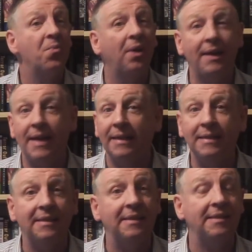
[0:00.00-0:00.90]
Well, the
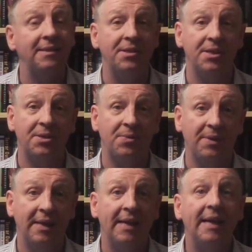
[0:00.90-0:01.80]
answer's
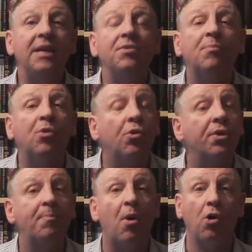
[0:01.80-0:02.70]
no. Here's
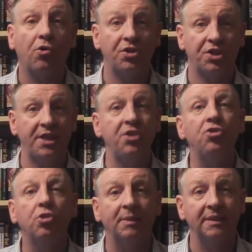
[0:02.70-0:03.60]
more hypocrisy
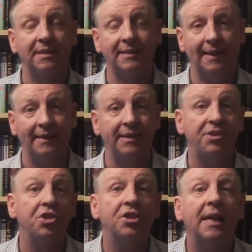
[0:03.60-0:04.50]
and double
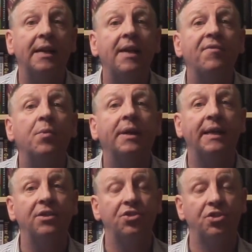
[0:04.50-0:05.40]
standards. You're telling everyone
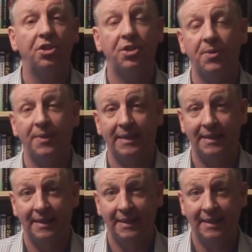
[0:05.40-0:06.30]
else to do
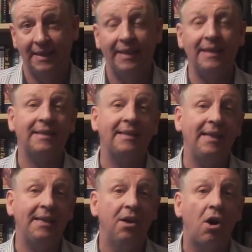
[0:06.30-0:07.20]
it. You
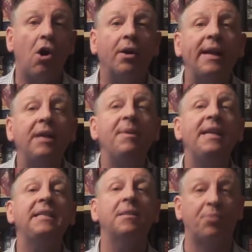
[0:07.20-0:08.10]
see, our
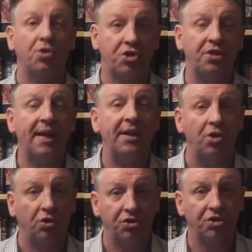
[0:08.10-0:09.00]
enemies are pushing that
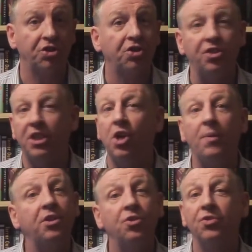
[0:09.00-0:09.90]
nonsense because they
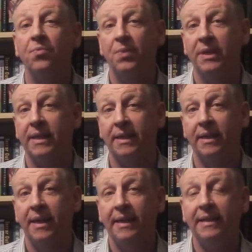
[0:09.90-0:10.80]
know it doesn't work.
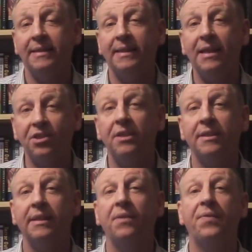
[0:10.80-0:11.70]
You see, ask
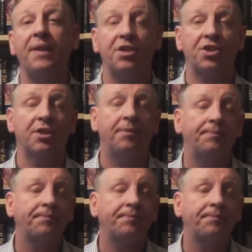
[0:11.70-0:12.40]
yourself this.